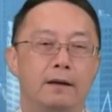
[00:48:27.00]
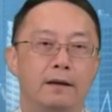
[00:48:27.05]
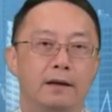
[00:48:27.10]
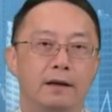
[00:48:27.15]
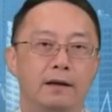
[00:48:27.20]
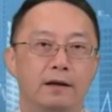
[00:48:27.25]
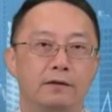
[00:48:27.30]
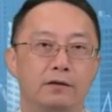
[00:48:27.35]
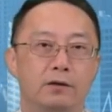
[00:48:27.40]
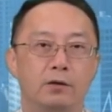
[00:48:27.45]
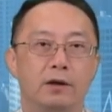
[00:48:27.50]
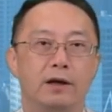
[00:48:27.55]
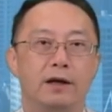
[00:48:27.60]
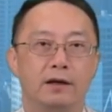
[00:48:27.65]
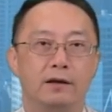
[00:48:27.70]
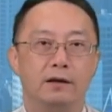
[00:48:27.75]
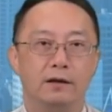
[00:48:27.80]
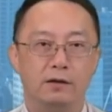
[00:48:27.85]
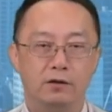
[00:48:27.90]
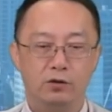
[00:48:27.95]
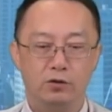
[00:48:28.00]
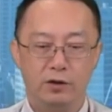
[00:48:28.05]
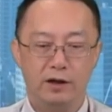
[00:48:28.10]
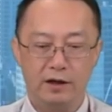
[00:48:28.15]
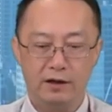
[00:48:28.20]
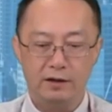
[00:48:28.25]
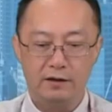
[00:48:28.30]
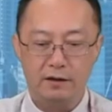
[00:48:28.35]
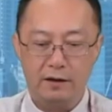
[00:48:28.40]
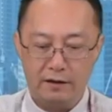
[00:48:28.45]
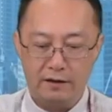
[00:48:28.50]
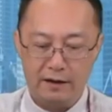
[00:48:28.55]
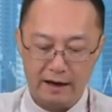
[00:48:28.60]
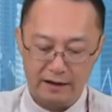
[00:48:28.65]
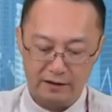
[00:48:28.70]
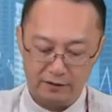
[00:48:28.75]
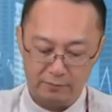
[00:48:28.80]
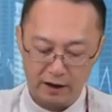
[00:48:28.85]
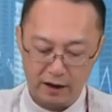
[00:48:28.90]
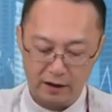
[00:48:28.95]
If you get it, you get it.
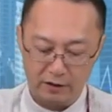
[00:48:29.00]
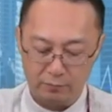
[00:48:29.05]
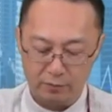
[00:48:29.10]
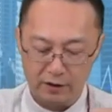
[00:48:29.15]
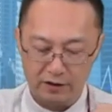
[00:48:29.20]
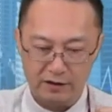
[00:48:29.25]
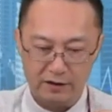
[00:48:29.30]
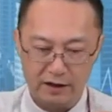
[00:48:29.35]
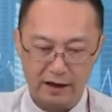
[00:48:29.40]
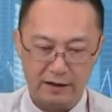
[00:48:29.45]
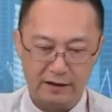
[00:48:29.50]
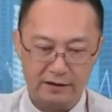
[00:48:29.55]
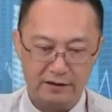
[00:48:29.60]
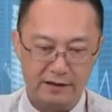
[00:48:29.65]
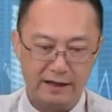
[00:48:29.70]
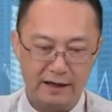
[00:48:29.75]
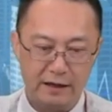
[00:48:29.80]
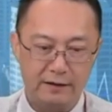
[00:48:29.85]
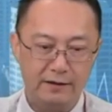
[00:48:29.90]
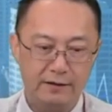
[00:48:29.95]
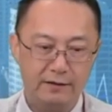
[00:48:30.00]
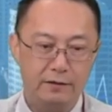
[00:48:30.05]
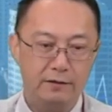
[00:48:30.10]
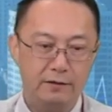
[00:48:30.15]
That's about as much as I can say.